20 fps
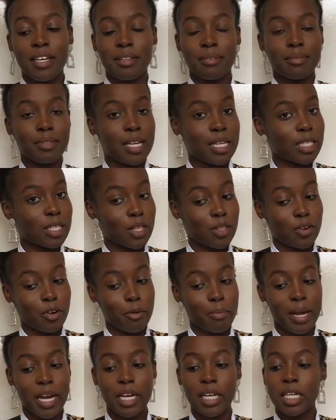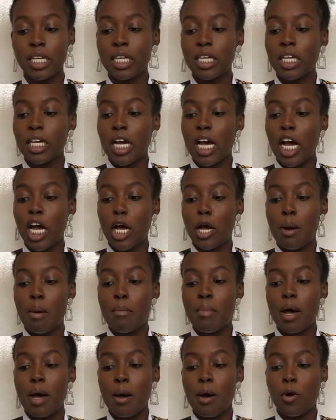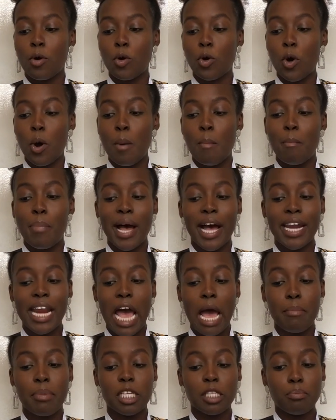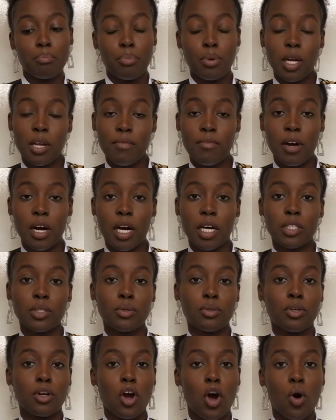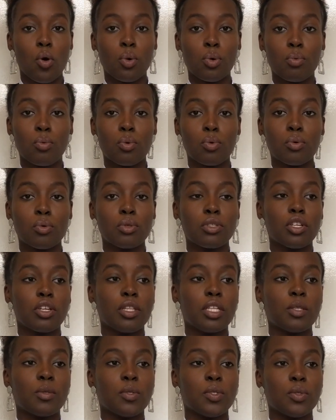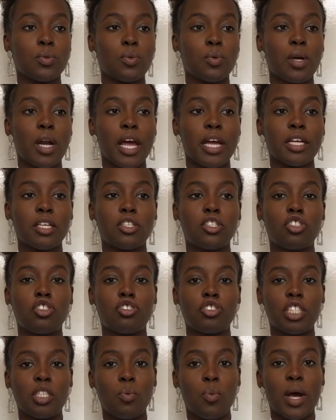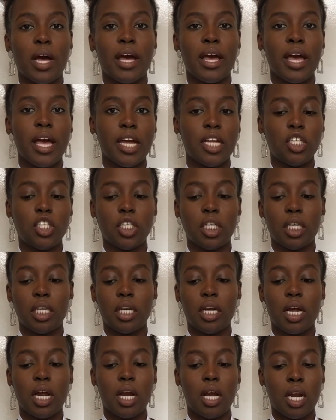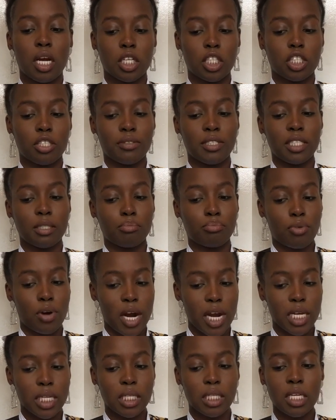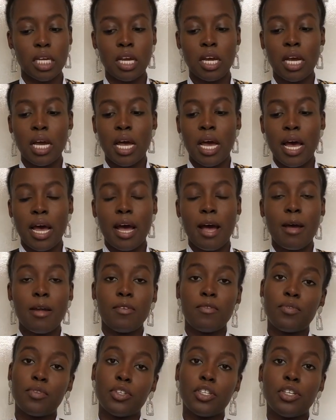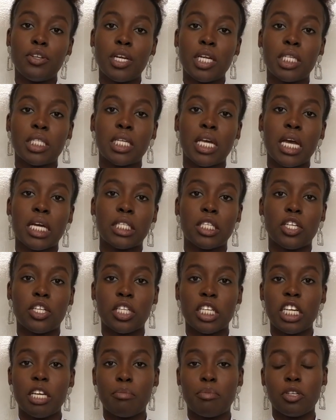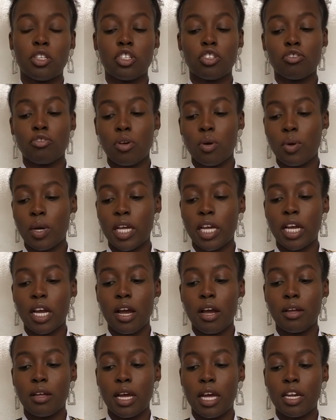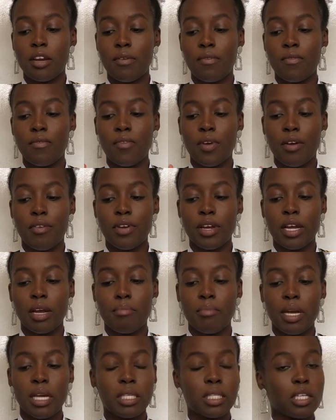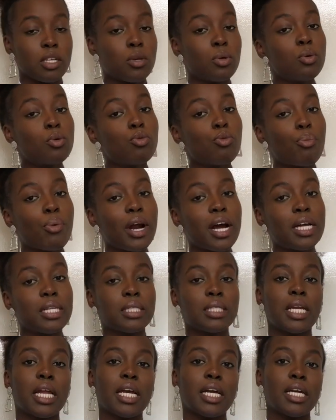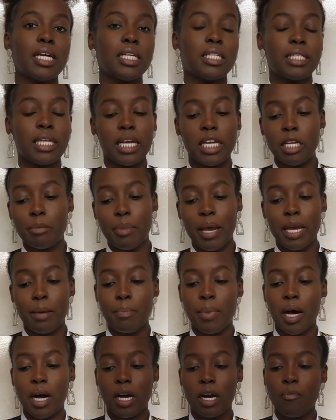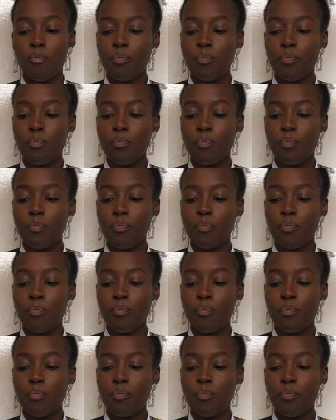that's a throwback, or Bad Habits Boulevard or Cold Wall. So this was all like streetwear, edgy, luxury price. And for unisex, just keep on scrolling. I had very amazing cool brands like Daily Paper